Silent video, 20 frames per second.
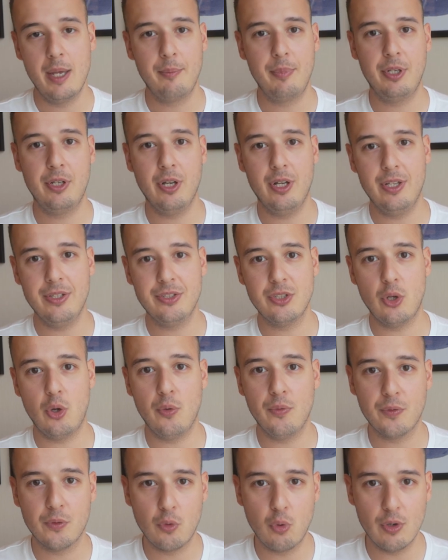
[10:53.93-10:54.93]
Because
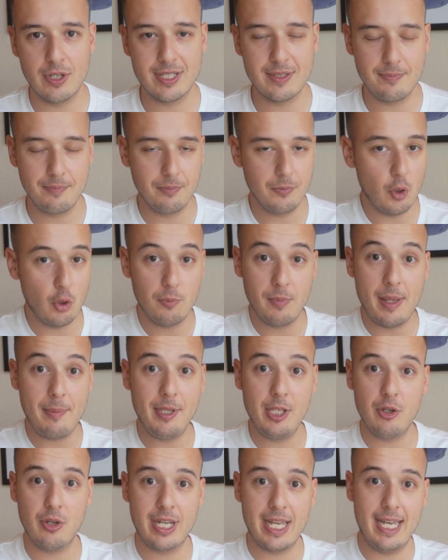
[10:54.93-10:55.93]
of course, or
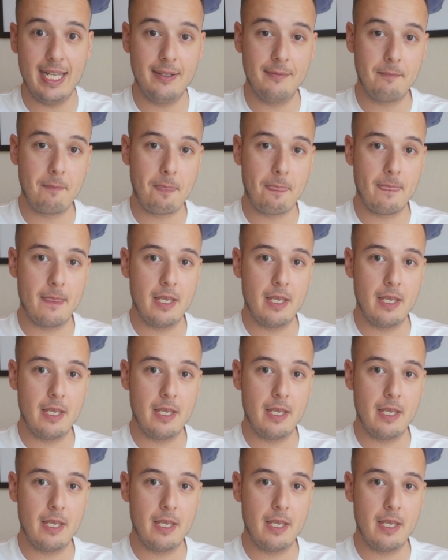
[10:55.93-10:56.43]
maybe you can